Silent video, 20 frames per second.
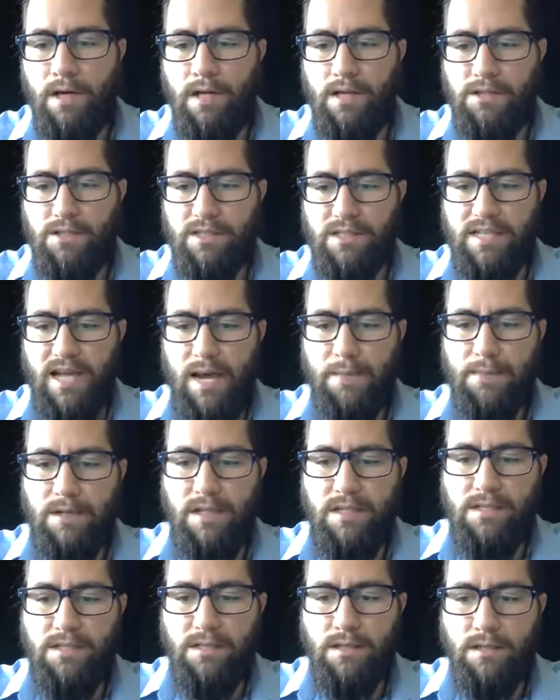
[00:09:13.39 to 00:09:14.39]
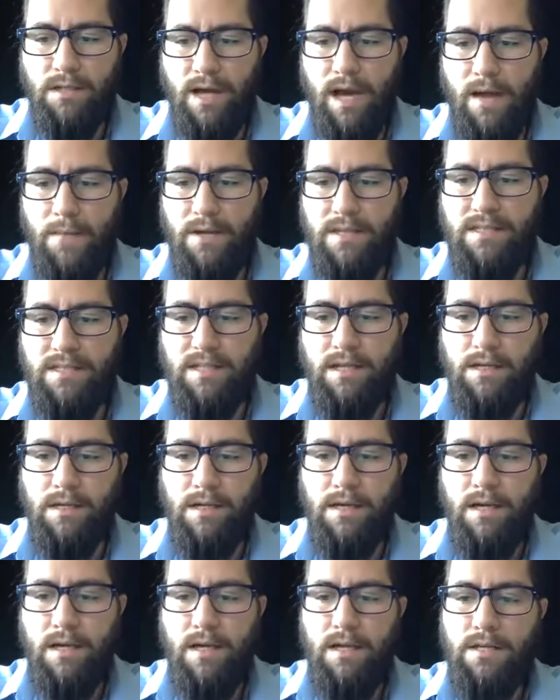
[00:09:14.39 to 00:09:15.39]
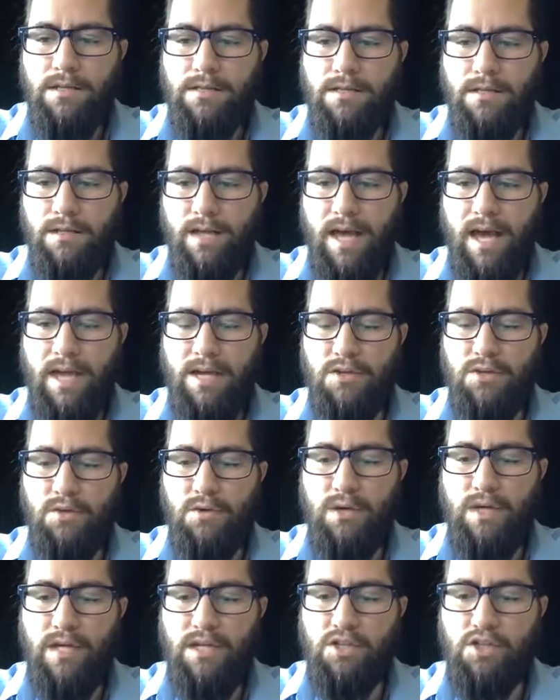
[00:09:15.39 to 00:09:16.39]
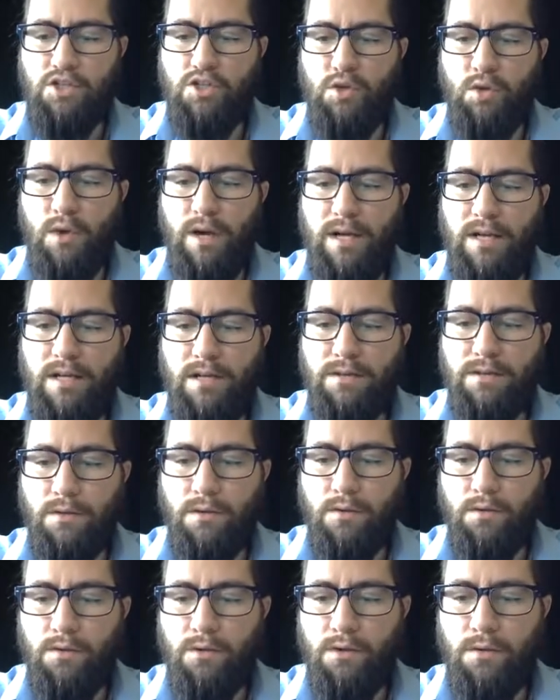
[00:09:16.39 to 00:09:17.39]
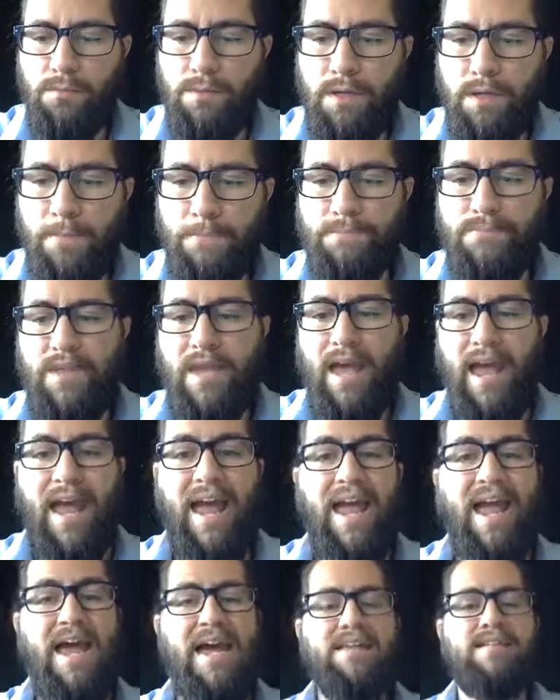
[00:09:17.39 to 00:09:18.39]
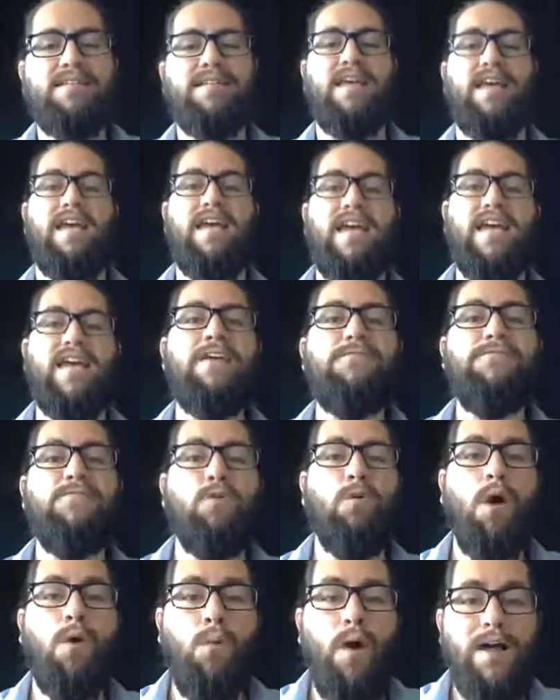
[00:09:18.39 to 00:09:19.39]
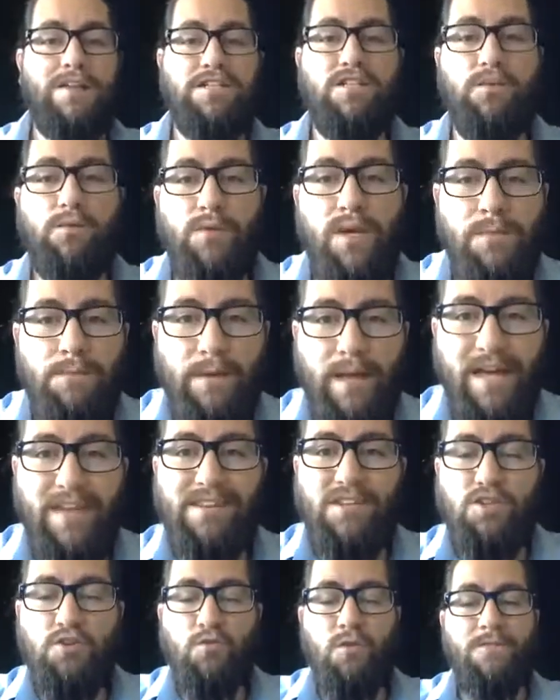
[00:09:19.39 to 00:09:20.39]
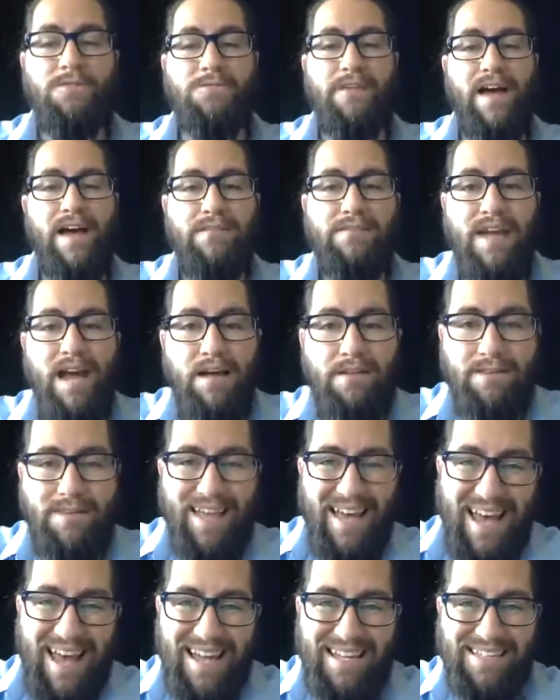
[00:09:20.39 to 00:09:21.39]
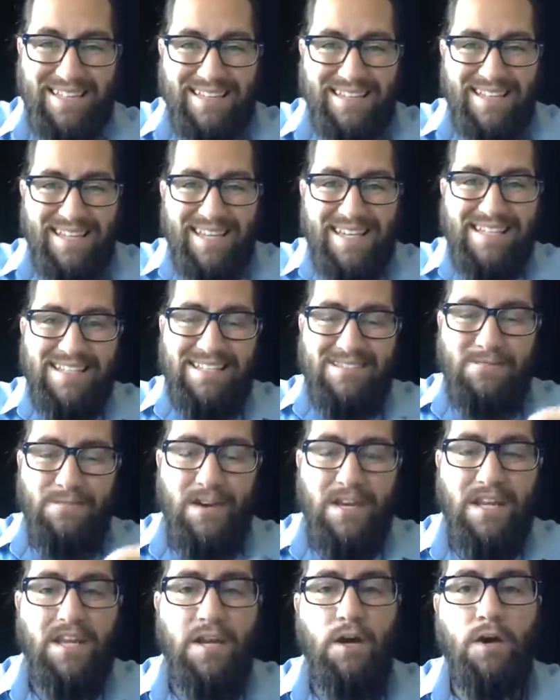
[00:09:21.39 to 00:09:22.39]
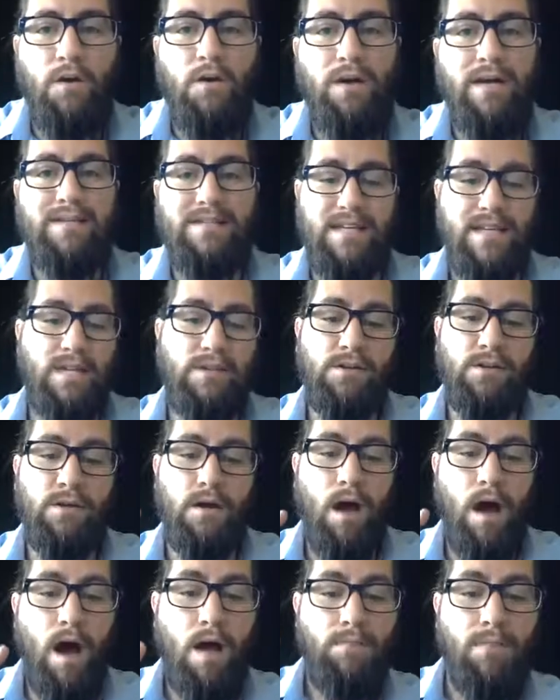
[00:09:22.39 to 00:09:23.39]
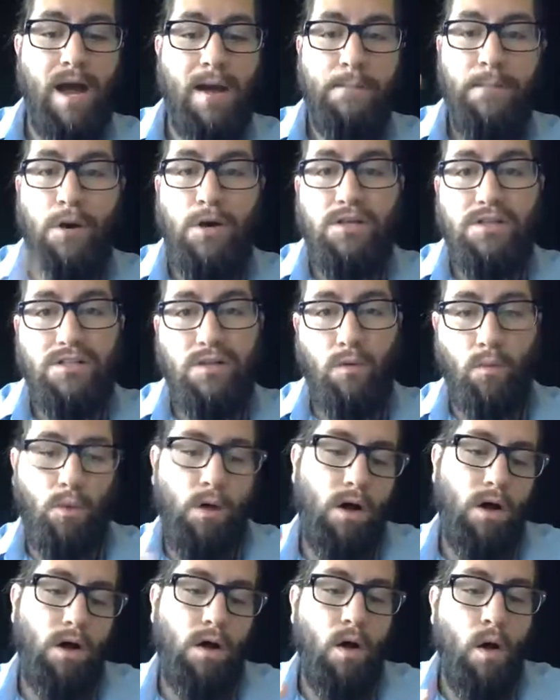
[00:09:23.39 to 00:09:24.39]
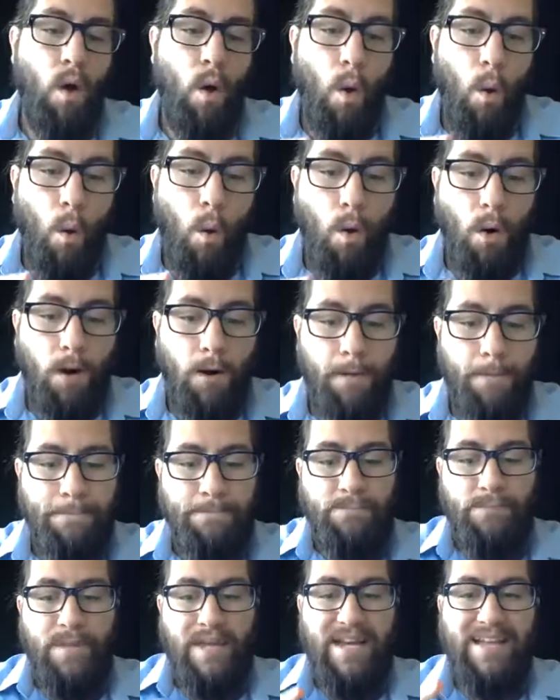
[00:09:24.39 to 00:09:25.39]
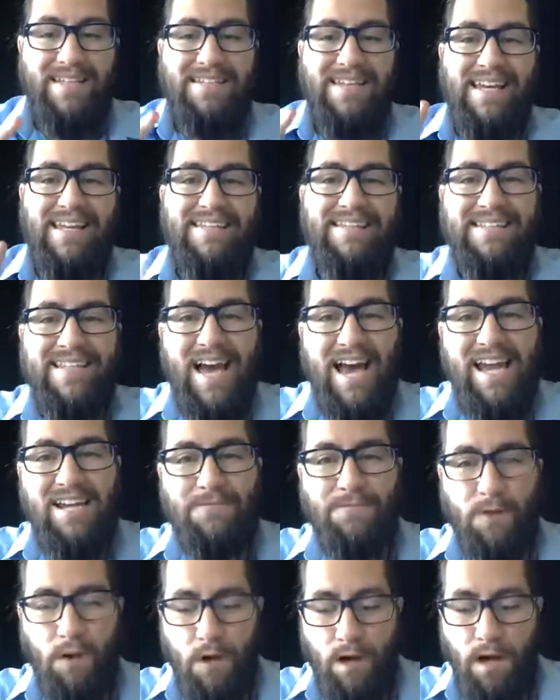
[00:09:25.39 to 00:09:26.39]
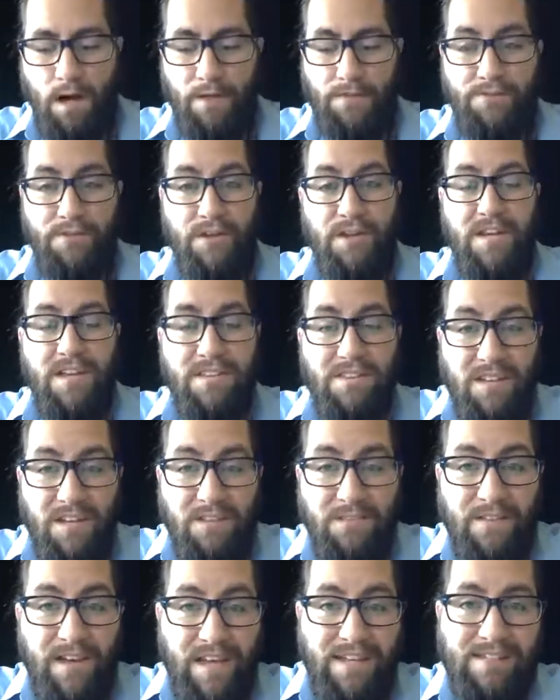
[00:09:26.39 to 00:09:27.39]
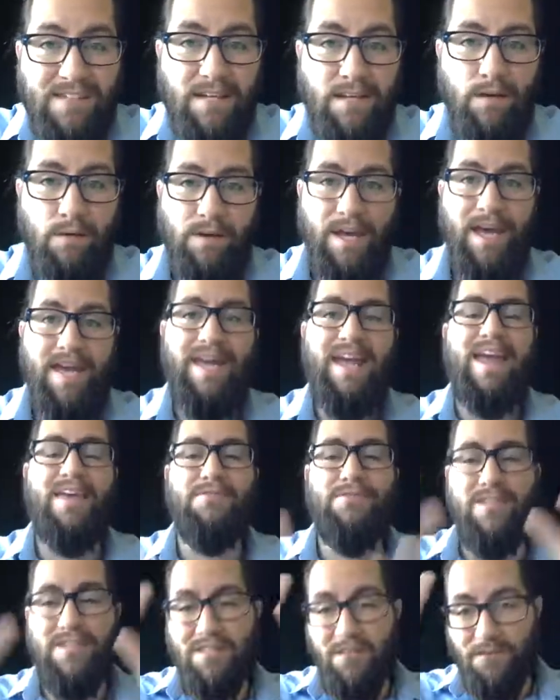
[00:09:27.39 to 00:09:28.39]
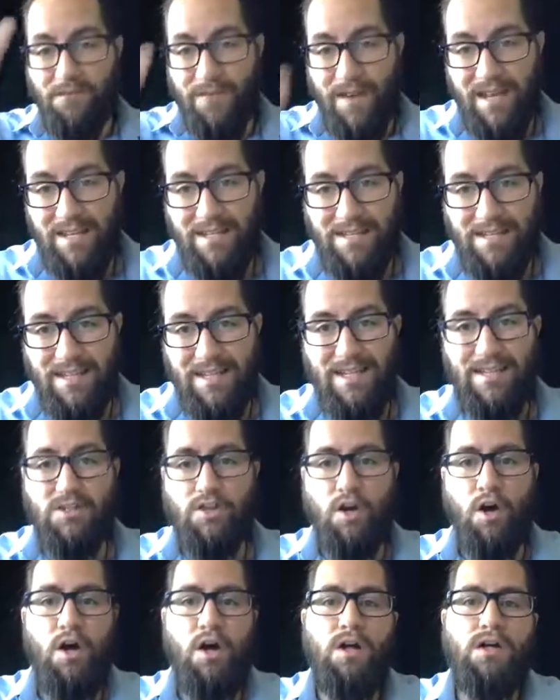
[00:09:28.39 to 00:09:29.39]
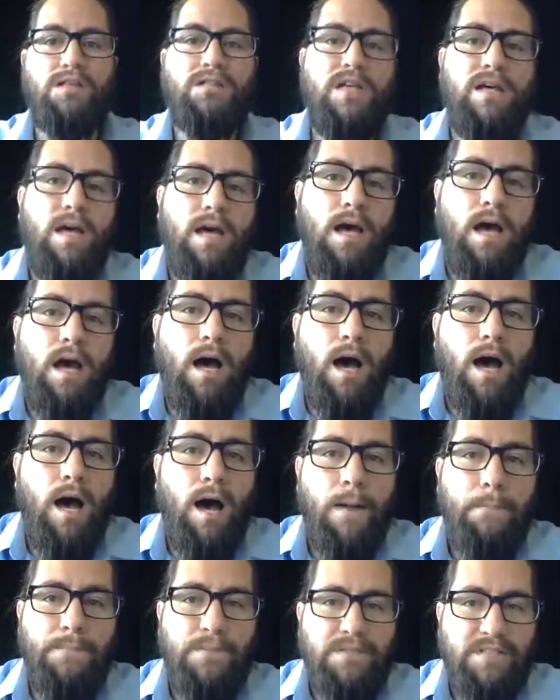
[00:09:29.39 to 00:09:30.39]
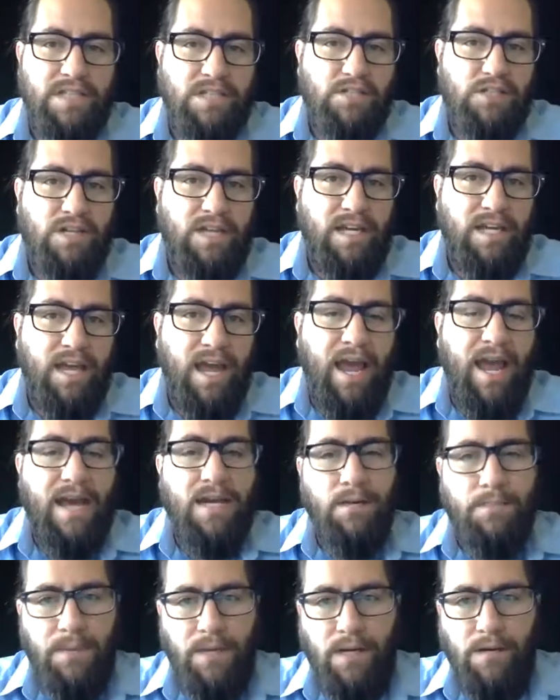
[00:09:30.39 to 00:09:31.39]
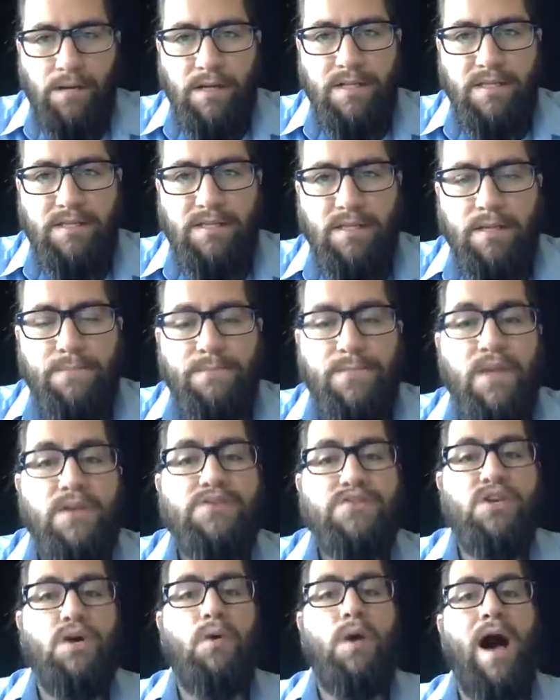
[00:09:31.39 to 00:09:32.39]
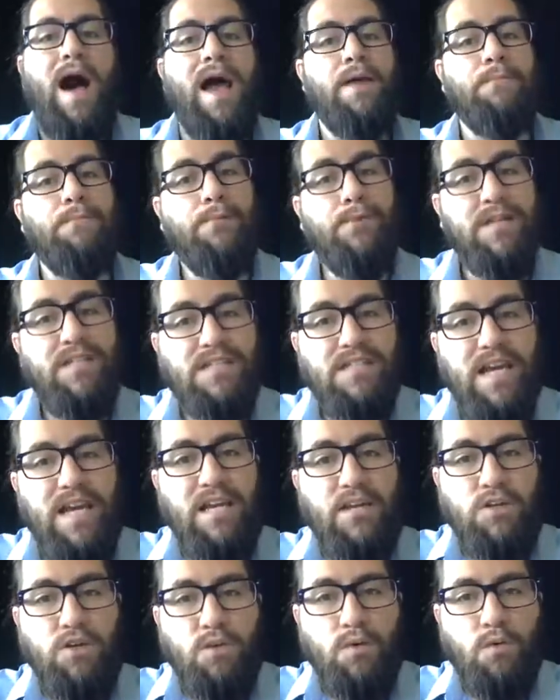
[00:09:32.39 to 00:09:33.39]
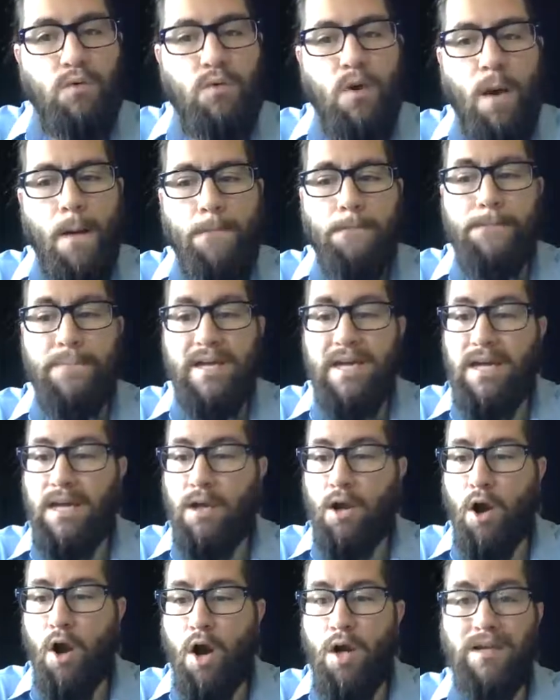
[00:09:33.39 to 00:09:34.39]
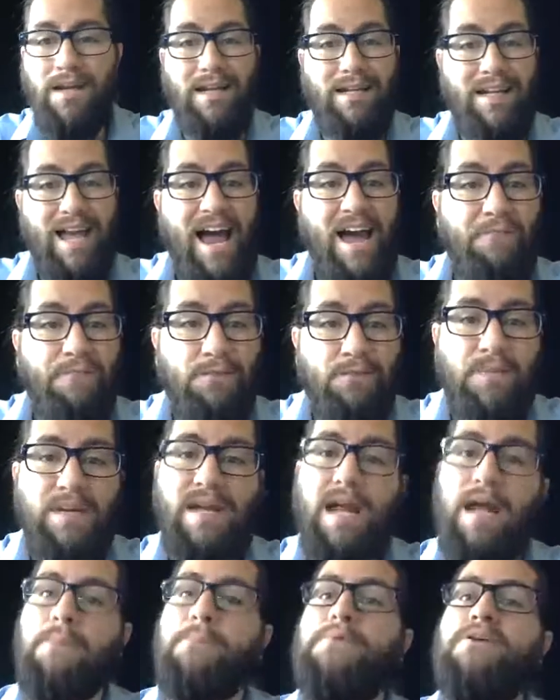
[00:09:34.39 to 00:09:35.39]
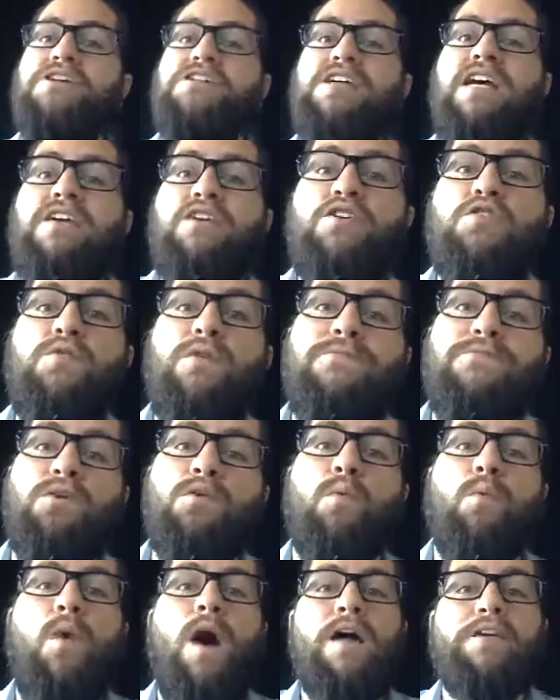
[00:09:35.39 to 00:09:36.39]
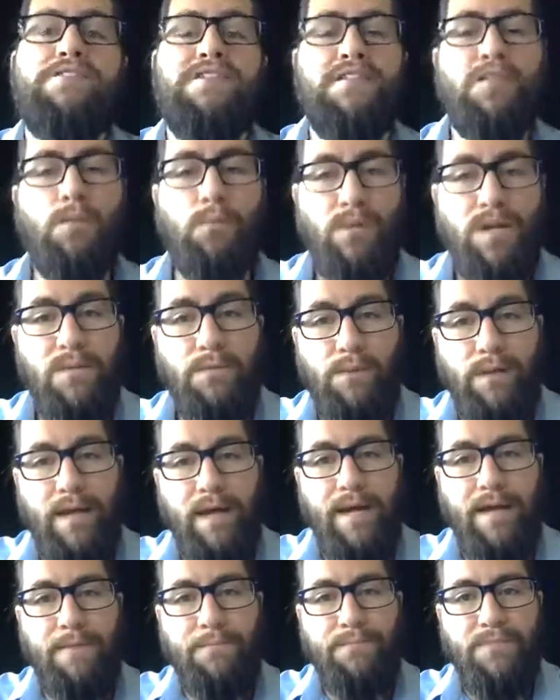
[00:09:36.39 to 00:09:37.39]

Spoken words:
Just type it into the comments here so that you can join the group. And if you are watching the replay, then you have found out that this video is either on my personal wall or it's inside of the event, okay? And this event is called Positioning and Appearance. So I appreciate you being on live with me. I appreciate you if you're watching the replay.